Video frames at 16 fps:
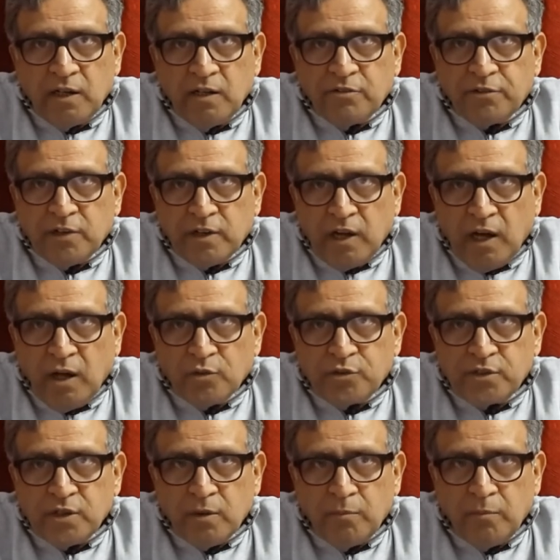if
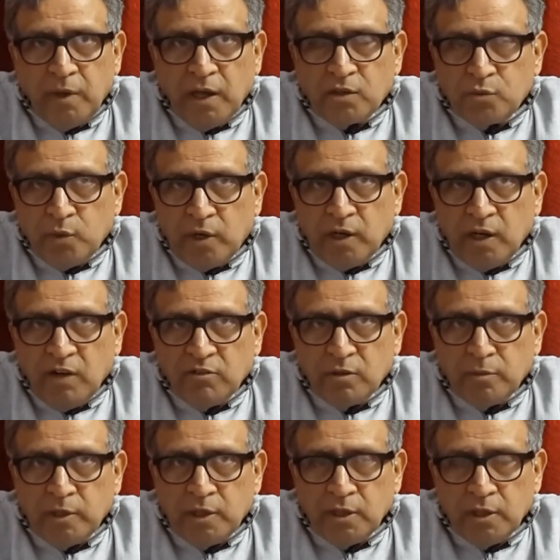renounced, makes one
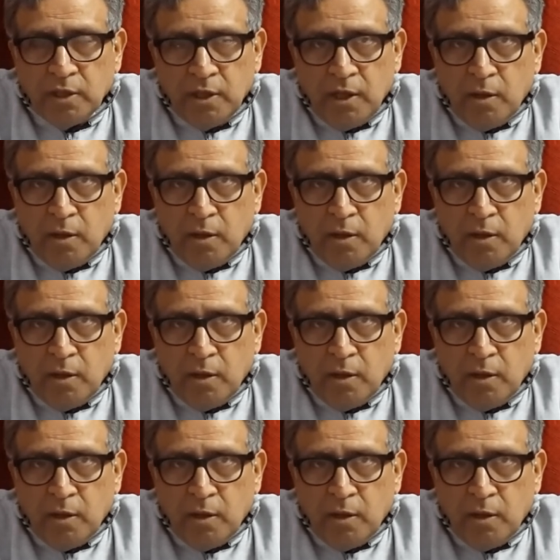lovable.